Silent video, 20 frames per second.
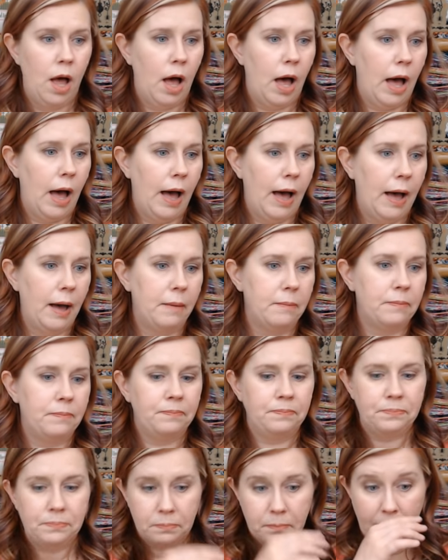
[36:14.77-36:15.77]
Um,
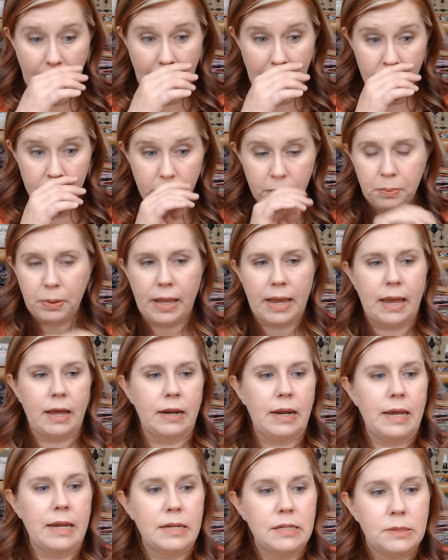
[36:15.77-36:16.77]
my other plan
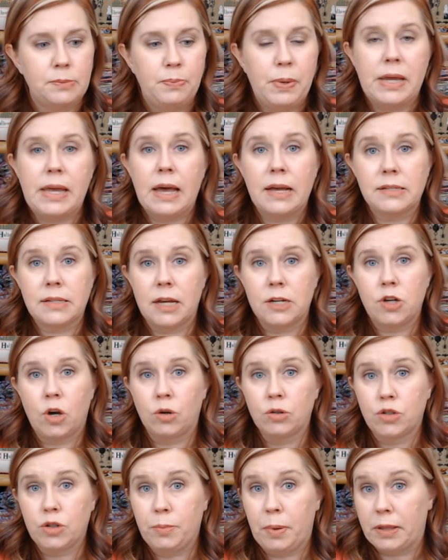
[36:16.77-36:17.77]
is, because I
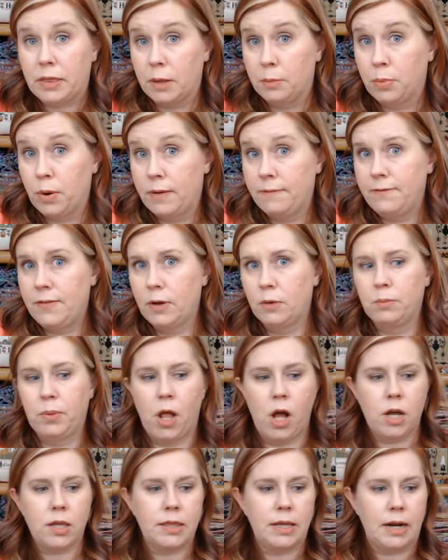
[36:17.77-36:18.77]
told you about the Brimfield
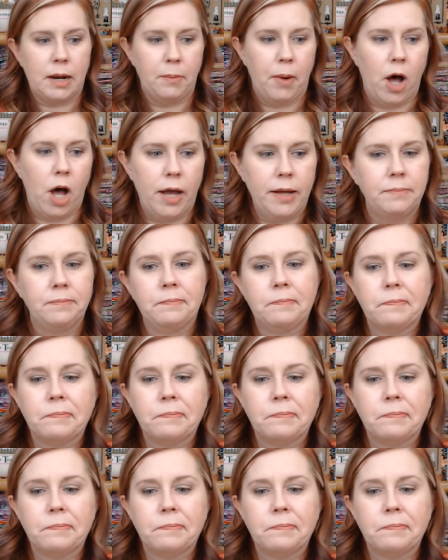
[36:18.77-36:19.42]
block that I bought,